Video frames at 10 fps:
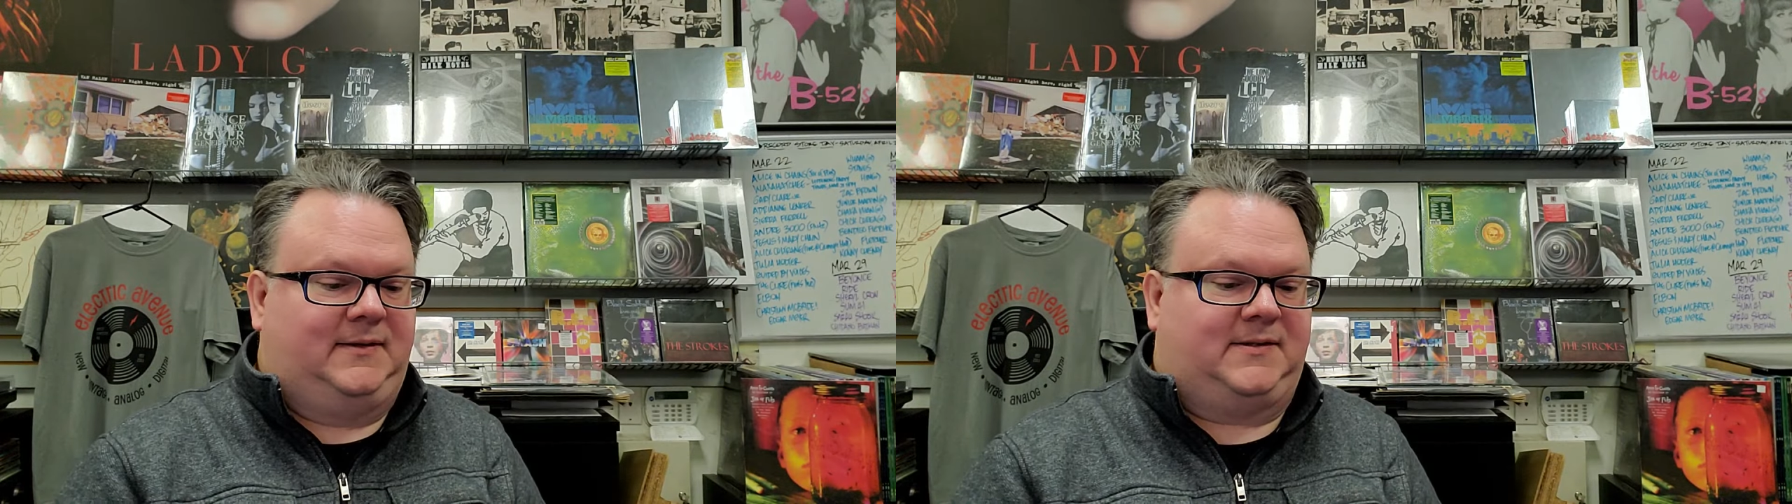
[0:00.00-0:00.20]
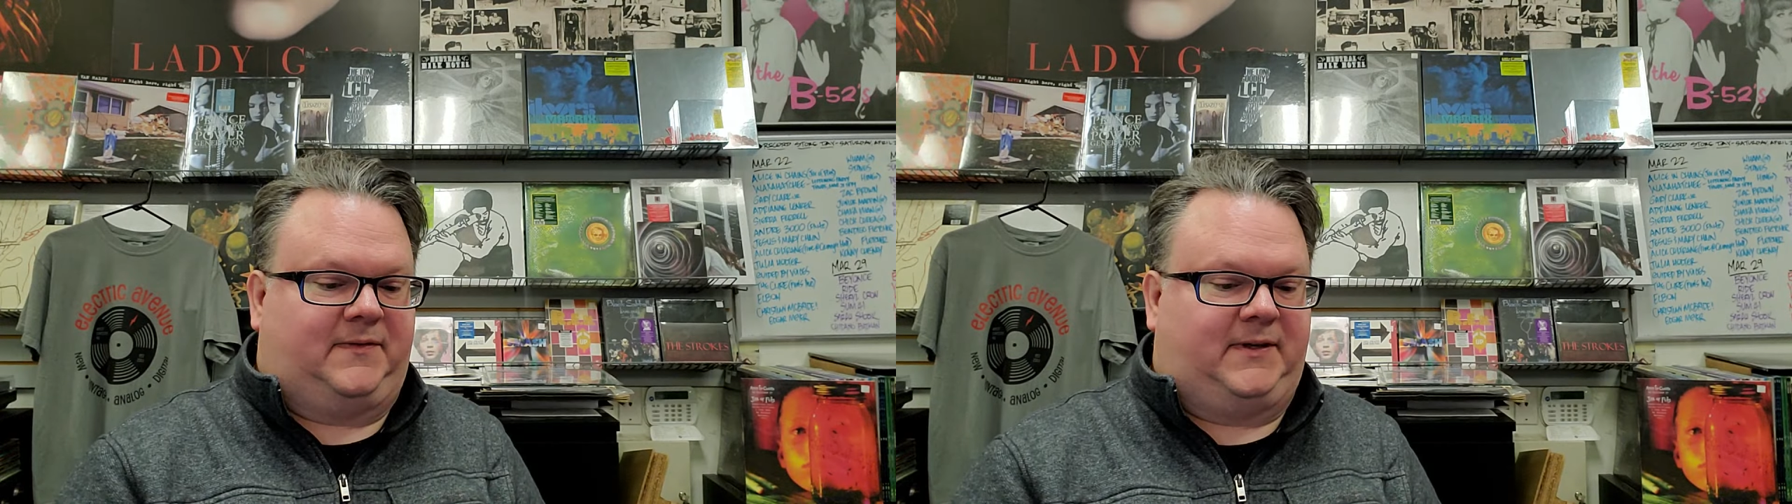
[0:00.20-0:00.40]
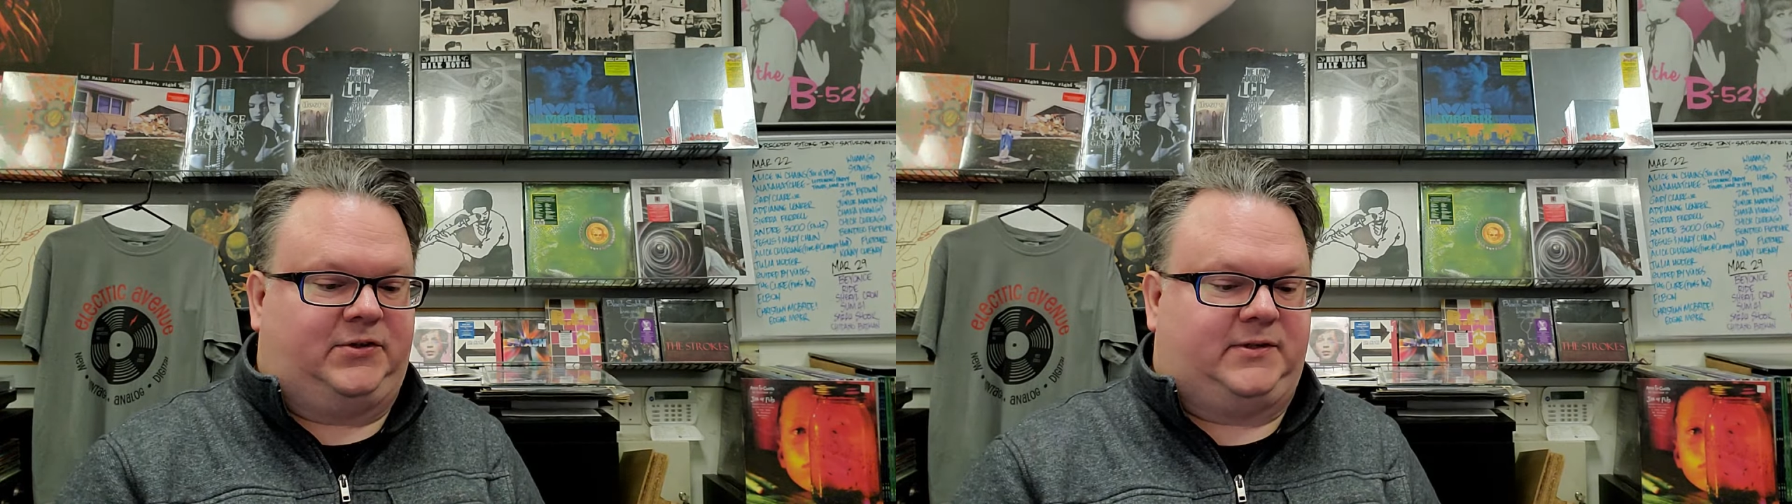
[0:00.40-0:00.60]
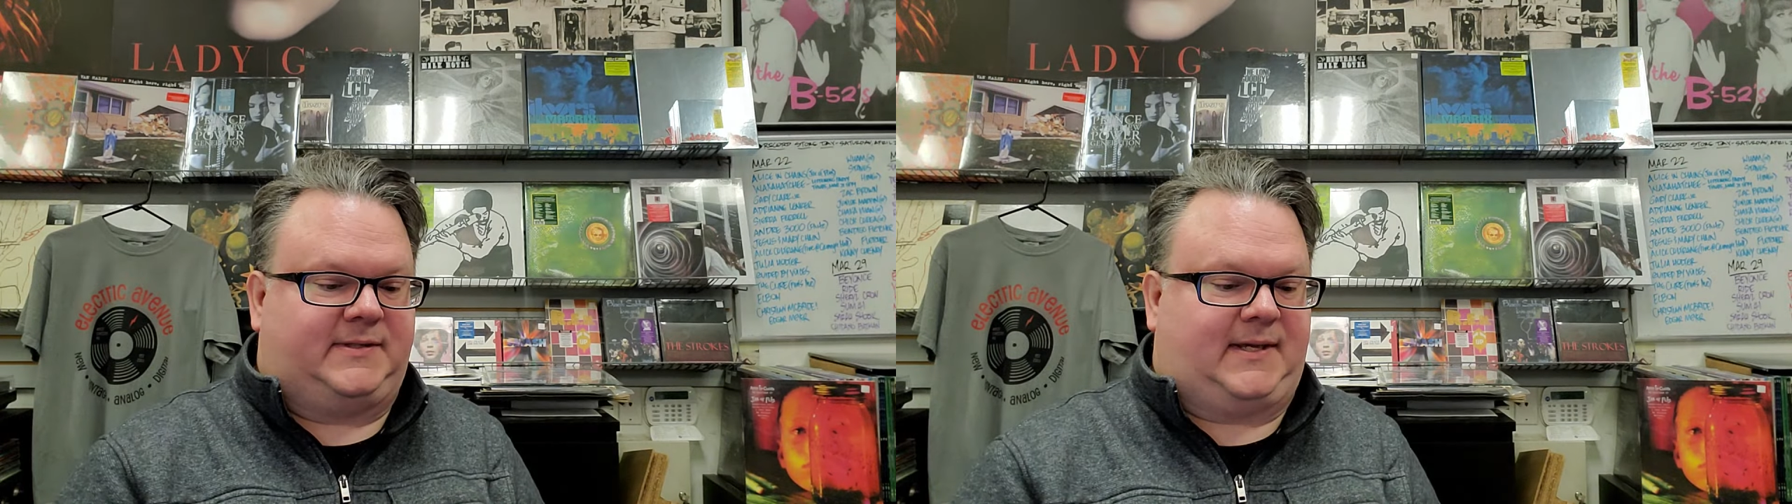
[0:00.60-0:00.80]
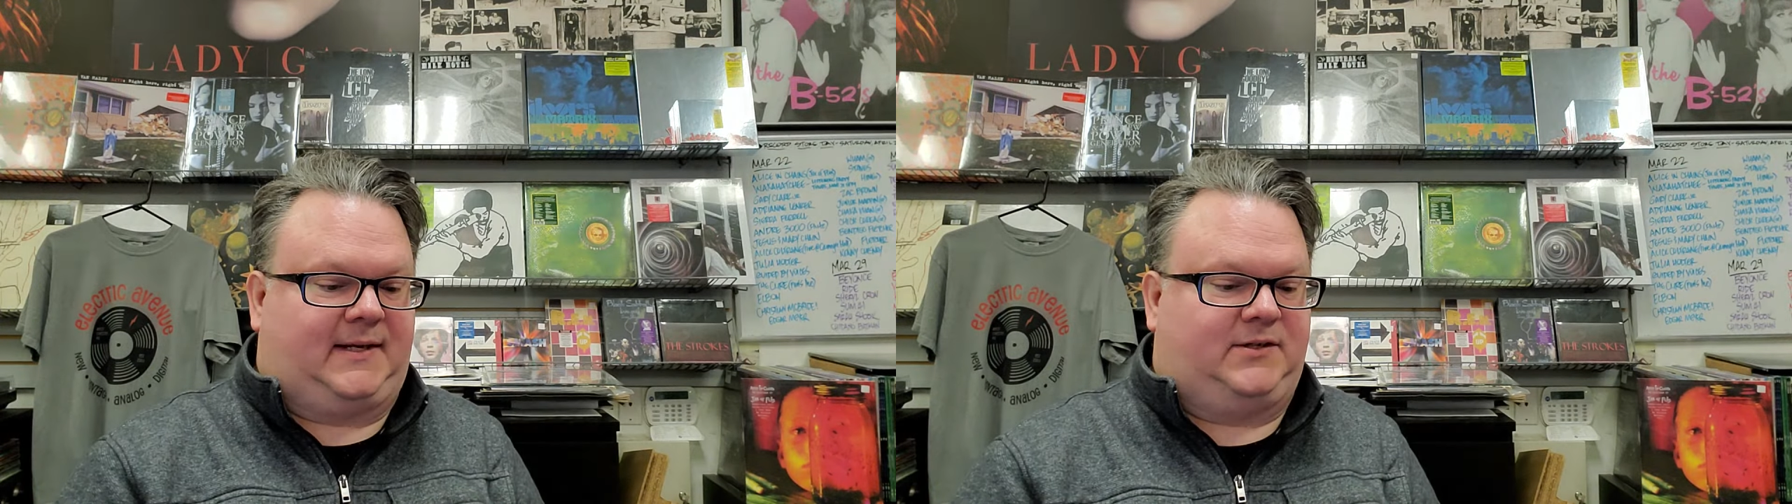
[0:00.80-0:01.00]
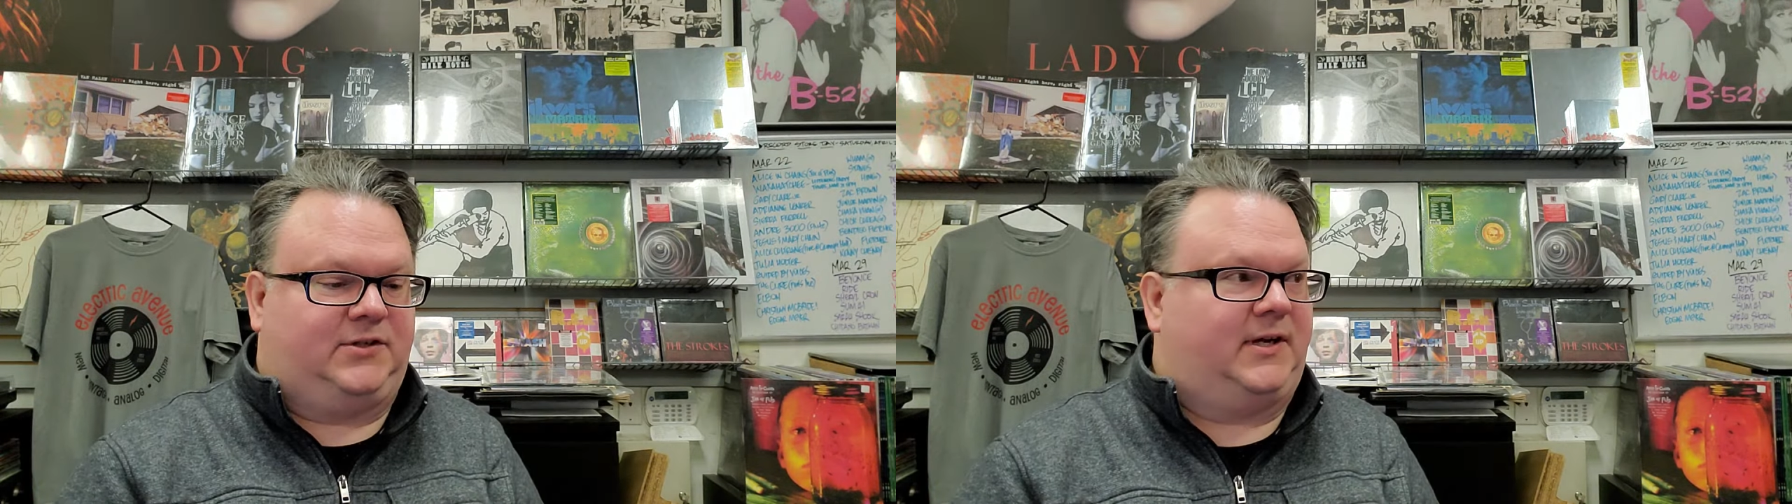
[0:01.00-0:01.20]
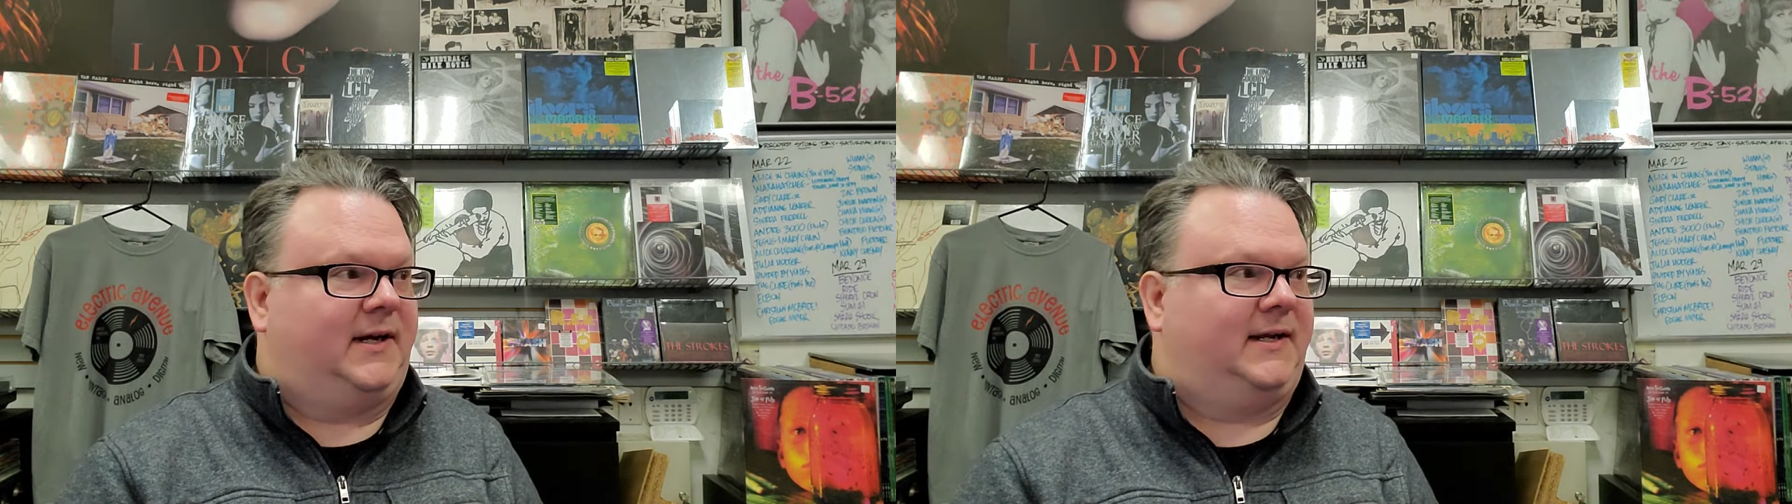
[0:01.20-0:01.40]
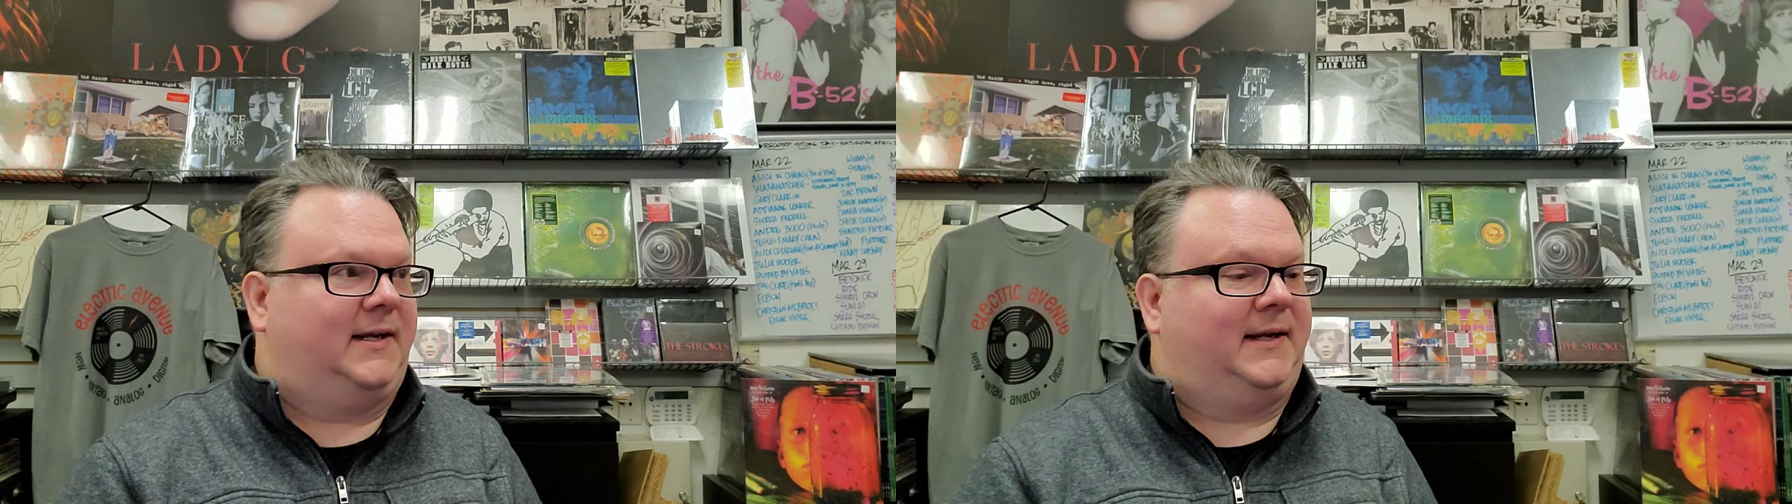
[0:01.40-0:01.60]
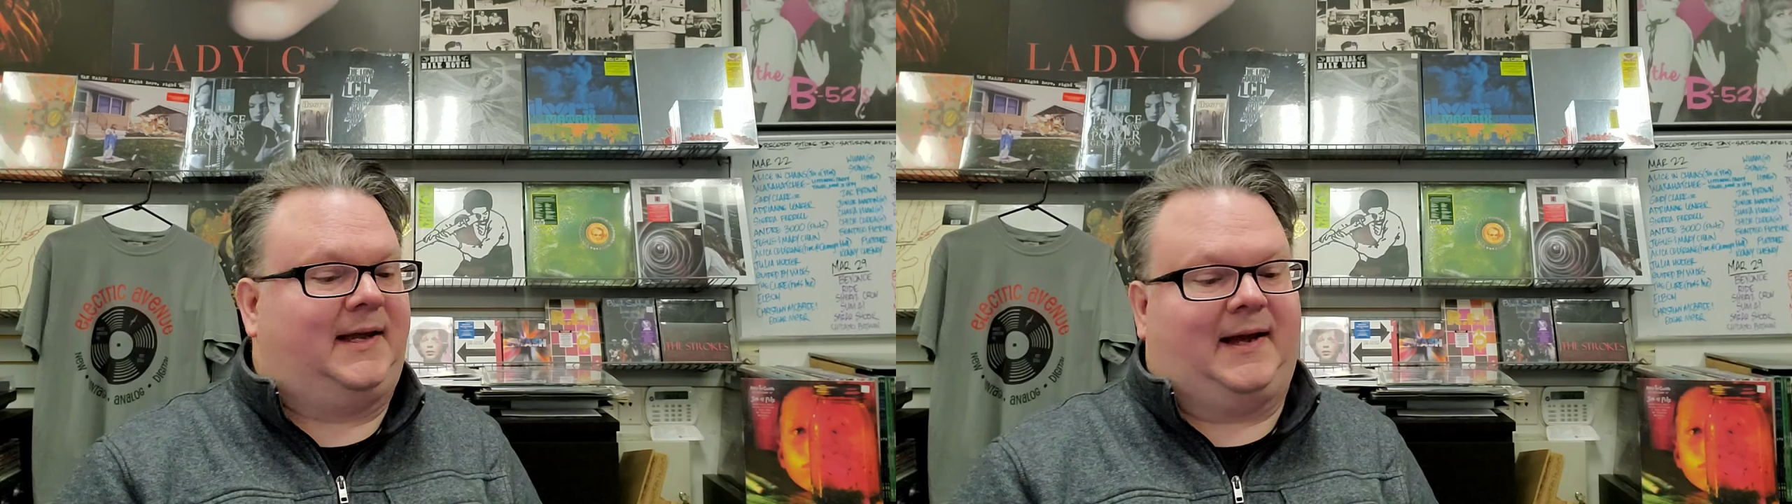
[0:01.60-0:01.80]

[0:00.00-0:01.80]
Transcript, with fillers: this features Sun is Shining,